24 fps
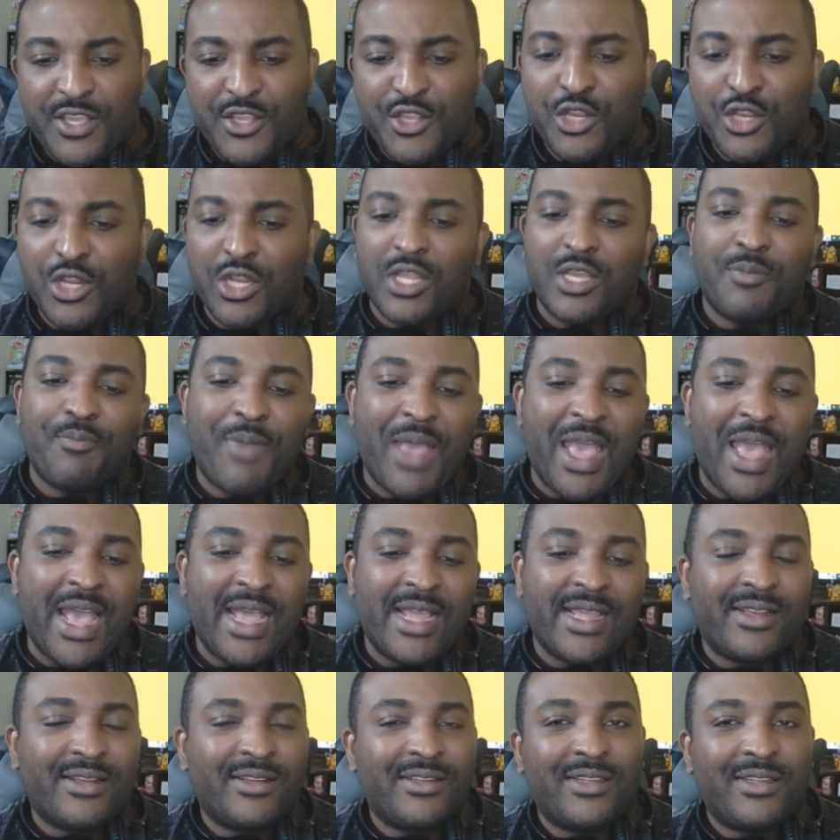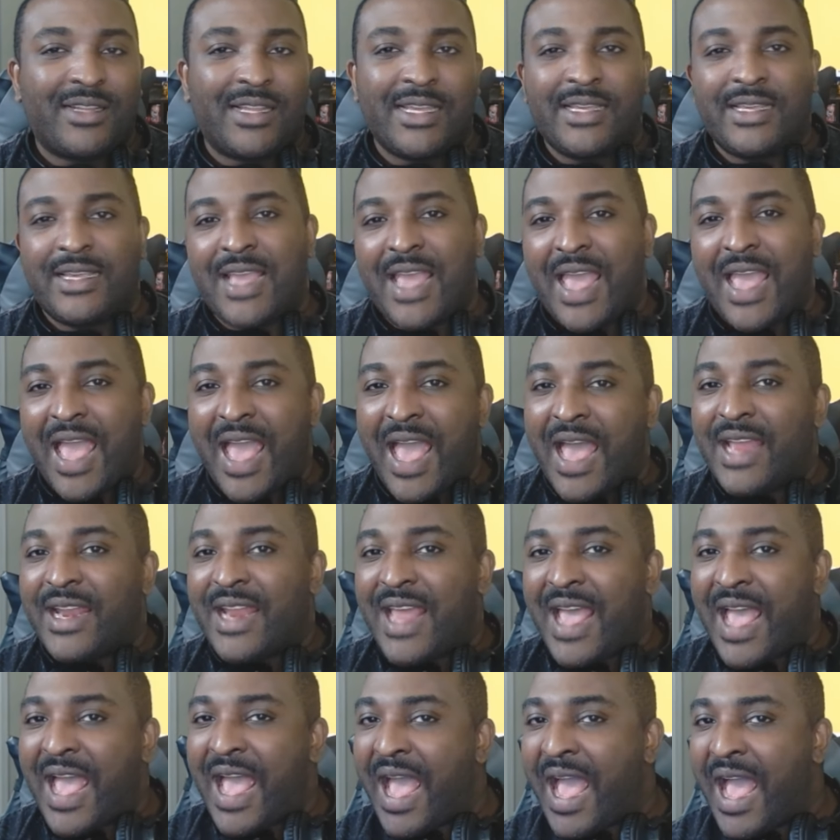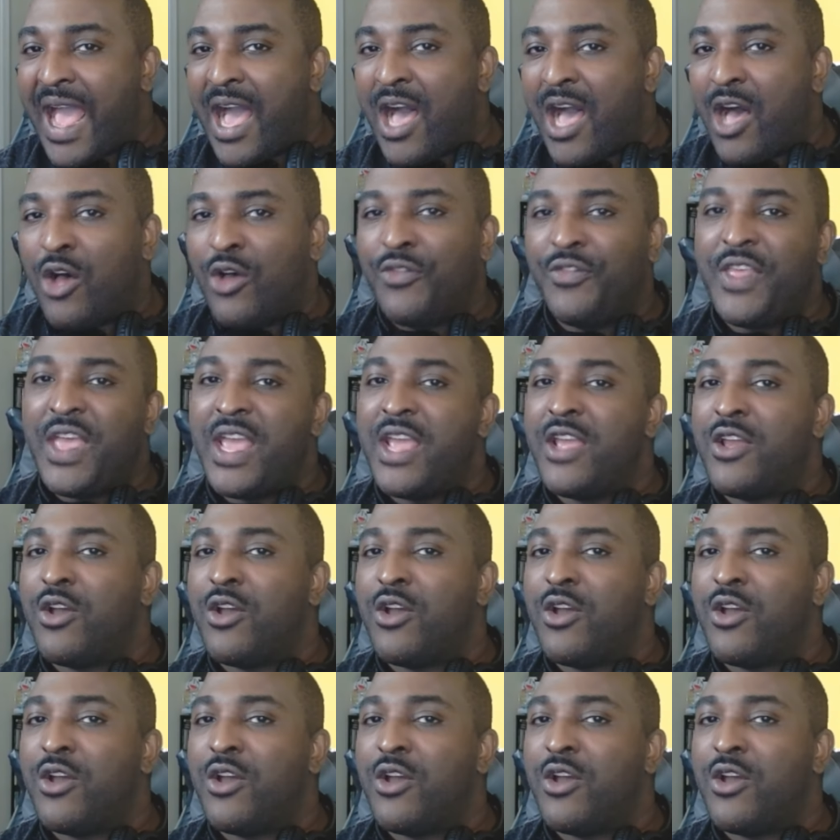You look back like at how they